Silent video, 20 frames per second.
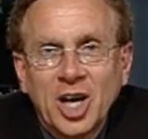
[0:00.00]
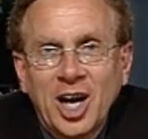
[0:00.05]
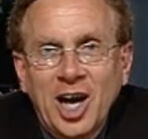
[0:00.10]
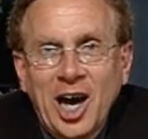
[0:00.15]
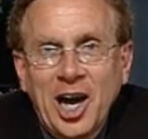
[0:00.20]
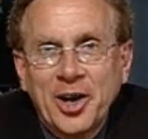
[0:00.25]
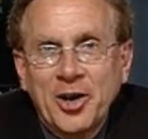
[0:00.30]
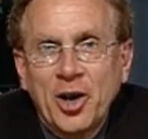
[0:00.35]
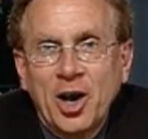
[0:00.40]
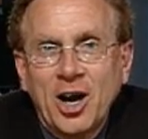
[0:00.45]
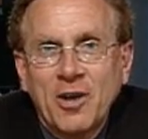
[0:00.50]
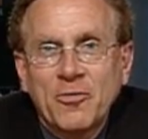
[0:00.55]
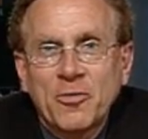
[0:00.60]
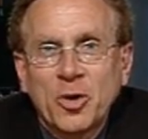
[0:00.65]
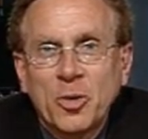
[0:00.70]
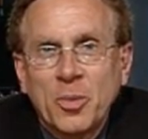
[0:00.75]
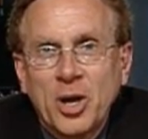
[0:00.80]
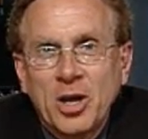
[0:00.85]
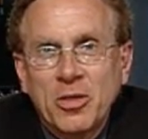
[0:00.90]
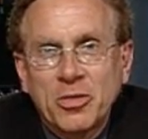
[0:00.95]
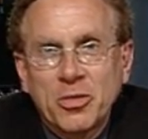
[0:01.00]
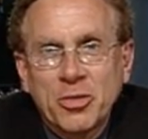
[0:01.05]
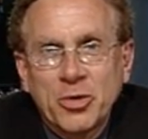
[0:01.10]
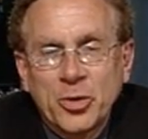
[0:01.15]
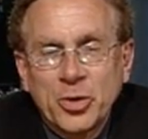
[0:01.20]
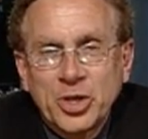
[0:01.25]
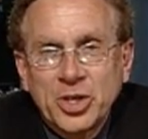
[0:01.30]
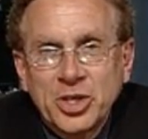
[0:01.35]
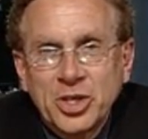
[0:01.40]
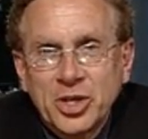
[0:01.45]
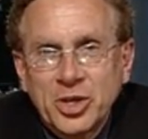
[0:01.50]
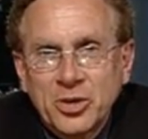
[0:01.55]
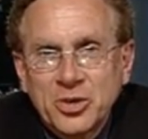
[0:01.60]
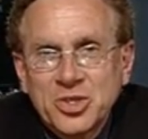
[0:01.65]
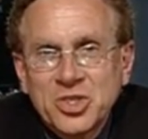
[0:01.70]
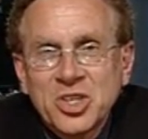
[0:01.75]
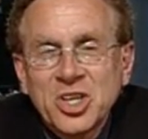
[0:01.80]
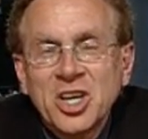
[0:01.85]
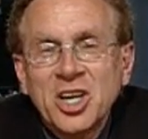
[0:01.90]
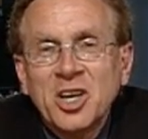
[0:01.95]
on and off for about 30
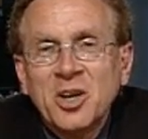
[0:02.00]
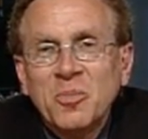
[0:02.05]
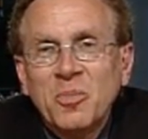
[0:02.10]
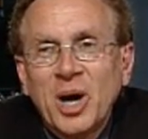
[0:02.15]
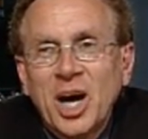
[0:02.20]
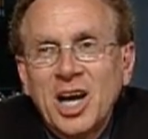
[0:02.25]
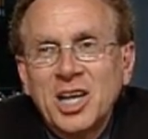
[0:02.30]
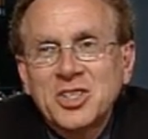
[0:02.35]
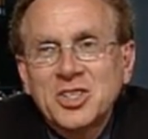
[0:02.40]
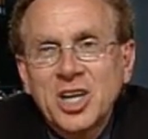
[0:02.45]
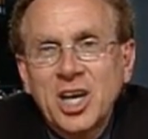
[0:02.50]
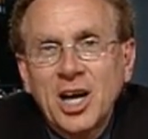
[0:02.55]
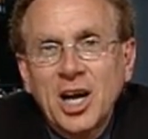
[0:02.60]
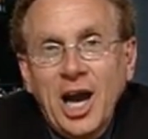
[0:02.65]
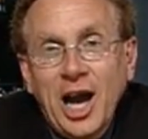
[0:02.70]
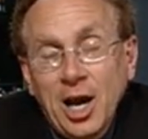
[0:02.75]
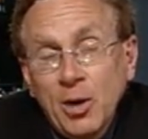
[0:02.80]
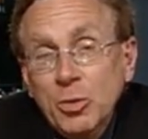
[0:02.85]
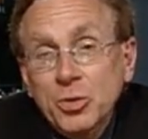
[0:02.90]
years. But I